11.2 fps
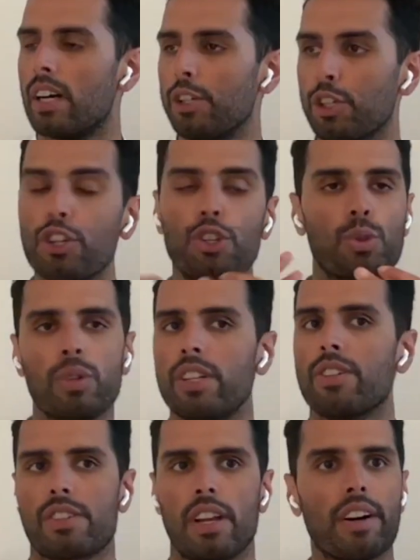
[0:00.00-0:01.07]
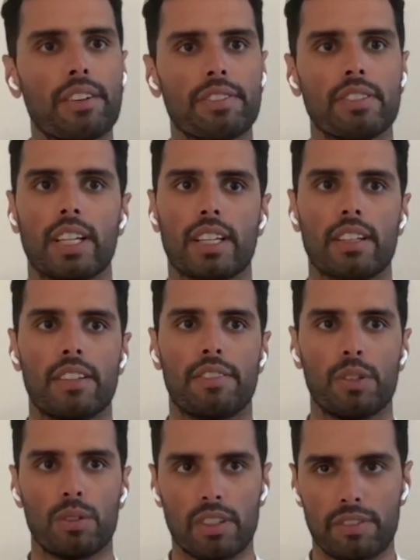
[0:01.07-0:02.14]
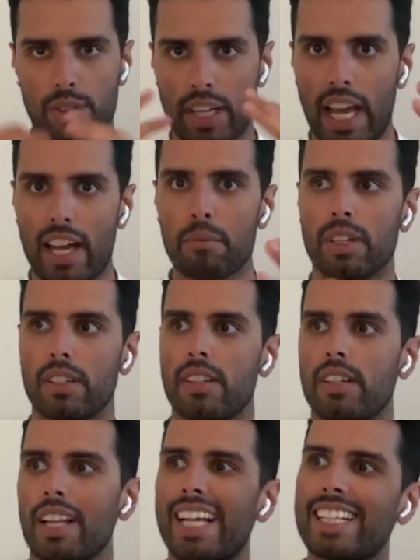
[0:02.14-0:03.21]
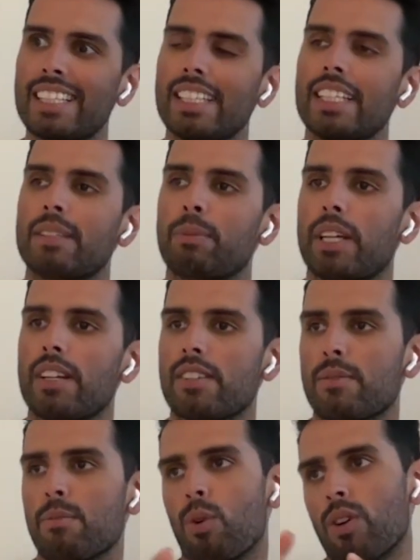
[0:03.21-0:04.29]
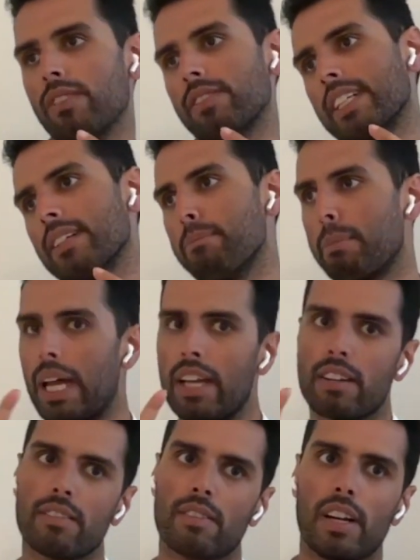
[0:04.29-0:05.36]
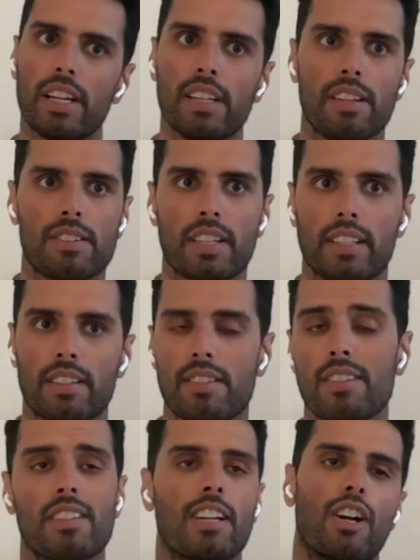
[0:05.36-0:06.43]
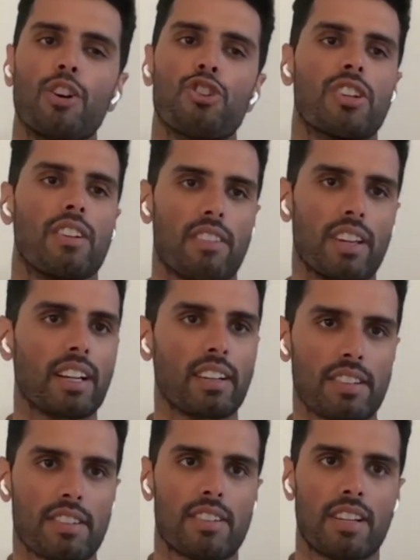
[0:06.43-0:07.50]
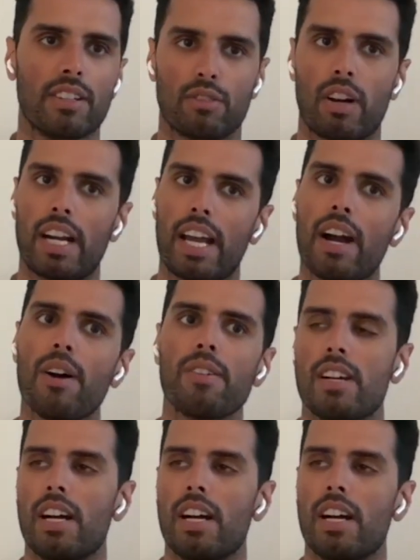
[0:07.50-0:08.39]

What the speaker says: You can do it yourself, like if you can, but it likely, like because it's more of like a bet, right? It's like this isn't an urgent thing necessarily right now.